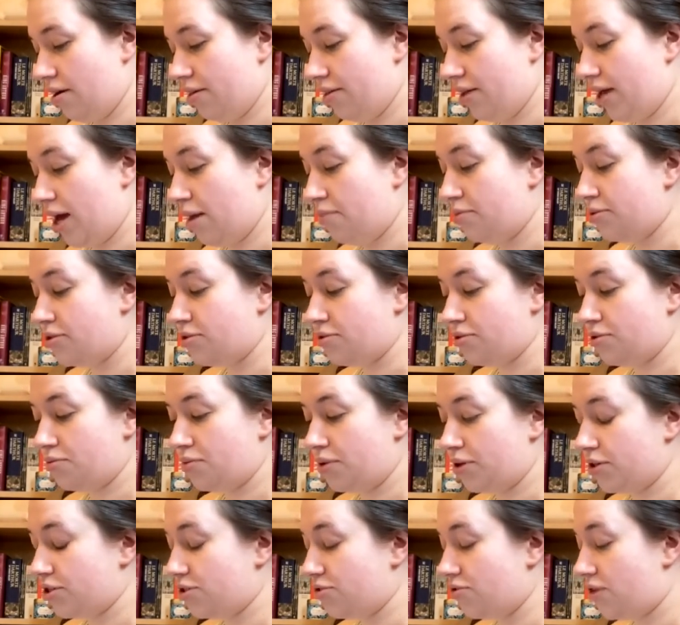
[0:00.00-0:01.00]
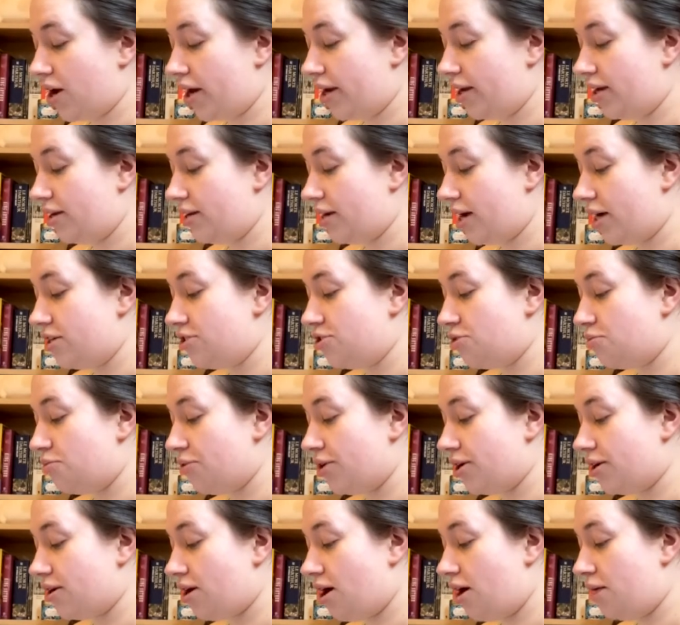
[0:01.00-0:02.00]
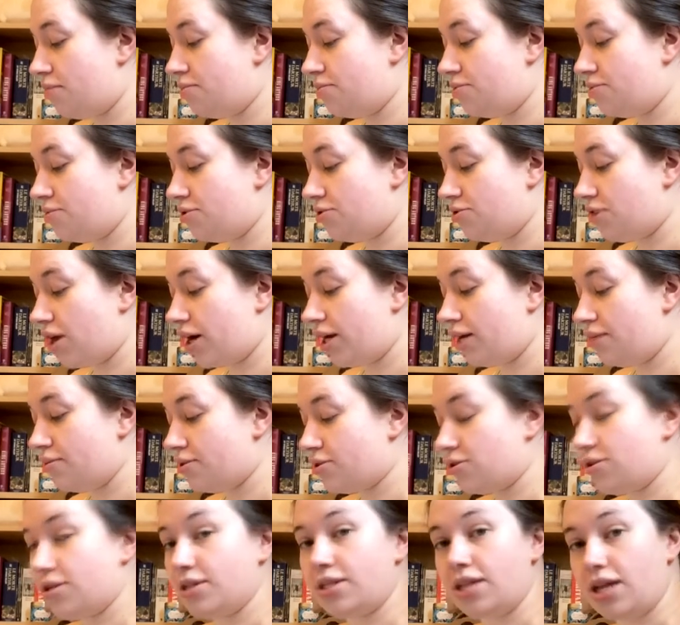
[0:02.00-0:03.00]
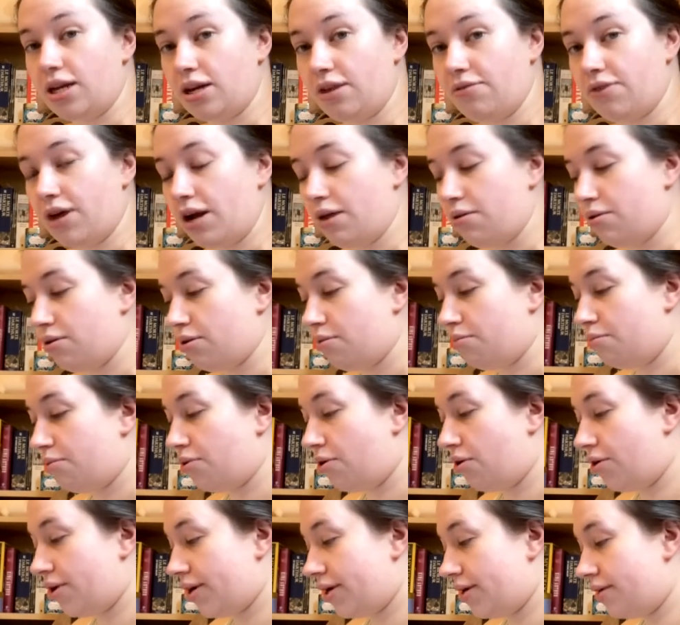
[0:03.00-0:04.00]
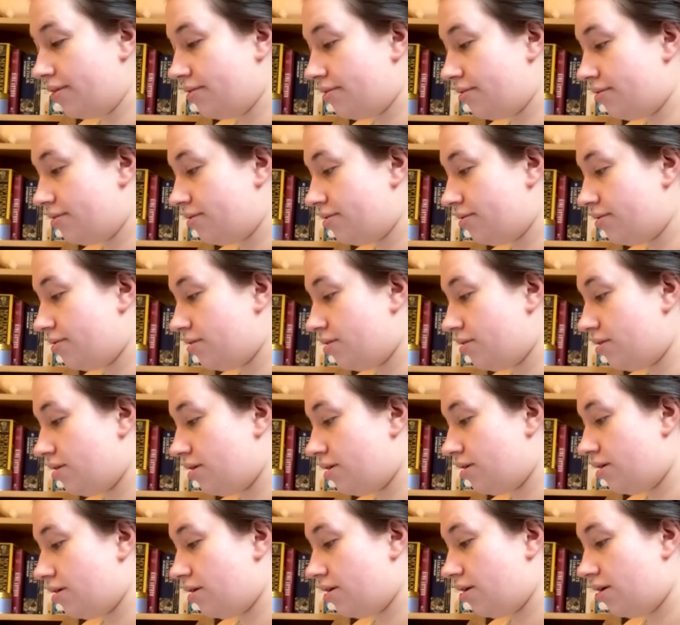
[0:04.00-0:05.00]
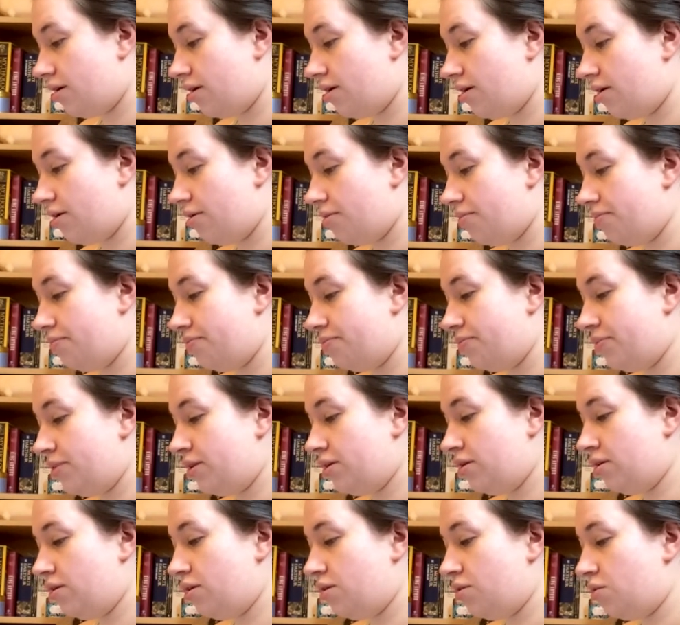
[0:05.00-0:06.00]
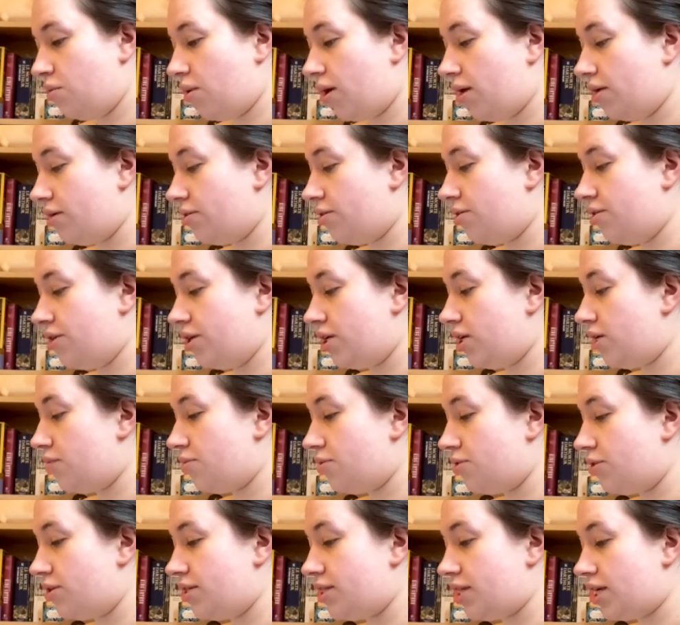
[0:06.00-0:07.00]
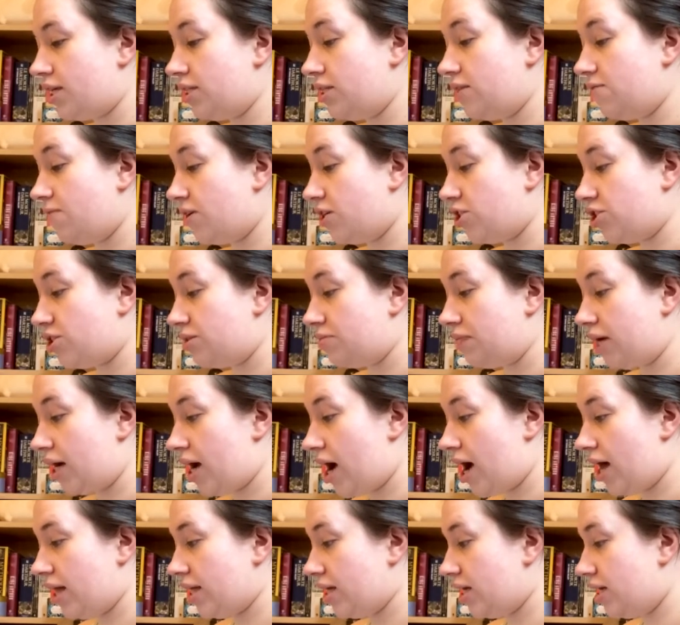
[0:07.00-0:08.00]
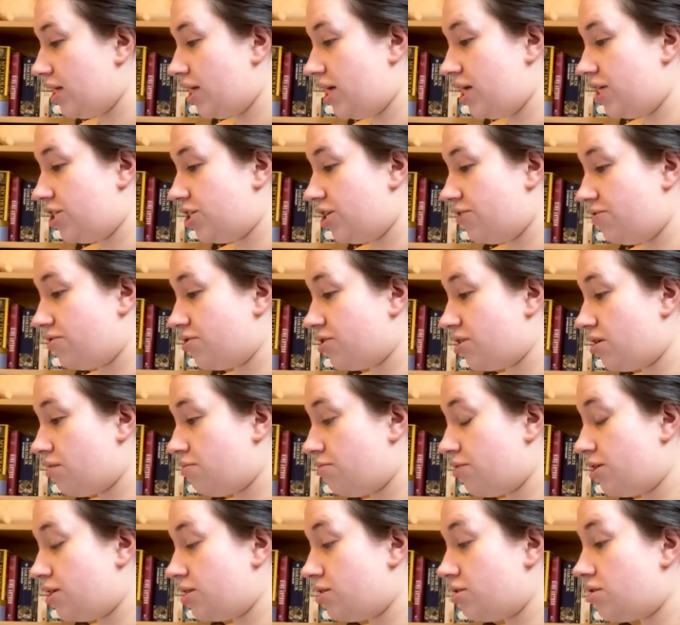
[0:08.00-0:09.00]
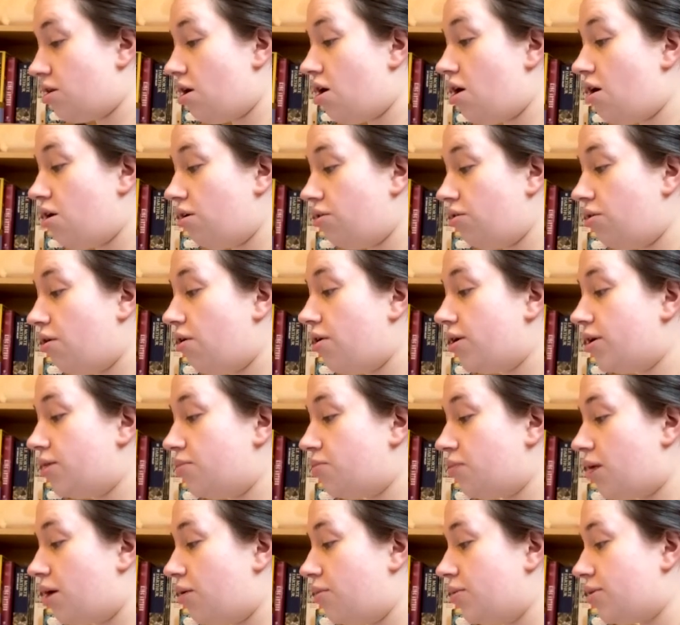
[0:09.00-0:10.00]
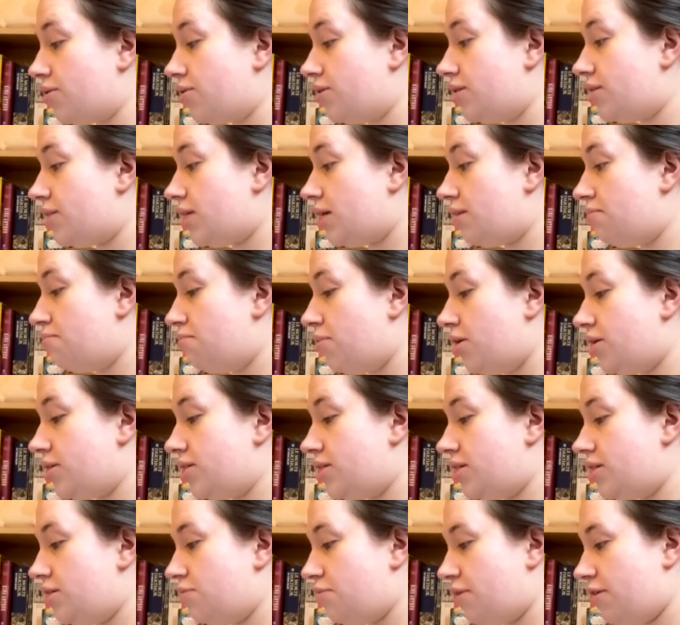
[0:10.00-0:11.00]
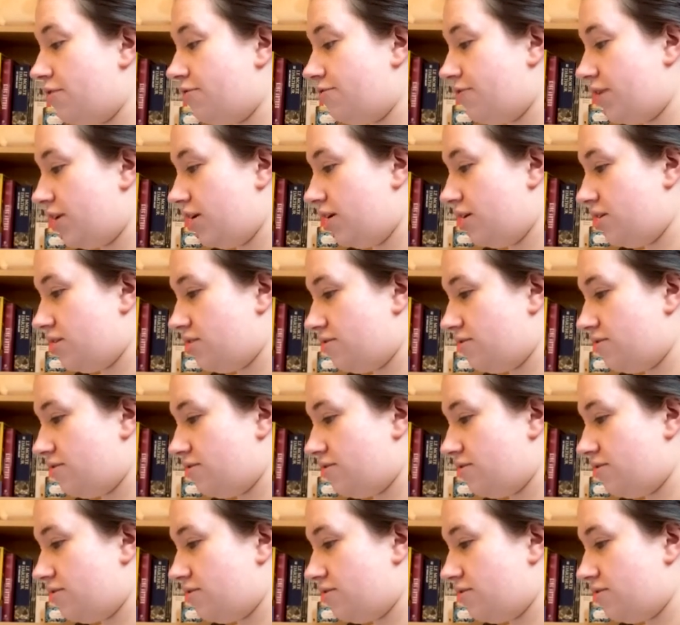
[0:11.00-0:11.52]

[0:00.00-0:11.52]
episode where Tarani and Nigel break up, Tarani was going to sing If I Were a Boy. Will and Cornelia were going to sing Division by Ali and AJ for some reason. Oh, Lauren and Will were going to sing Busted by Phineas